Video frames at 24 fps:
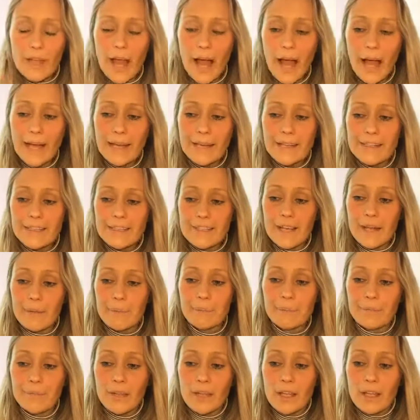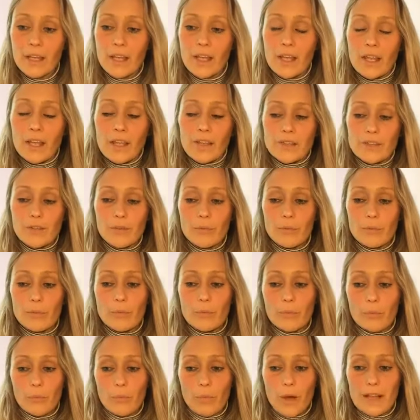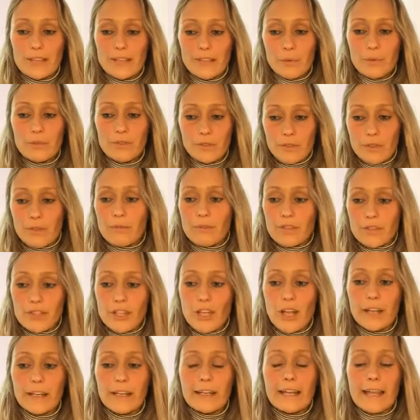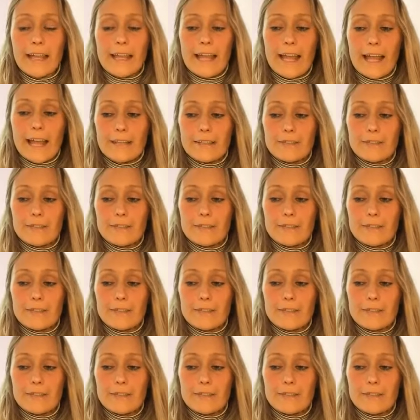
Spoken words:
And so as I was doing the journaling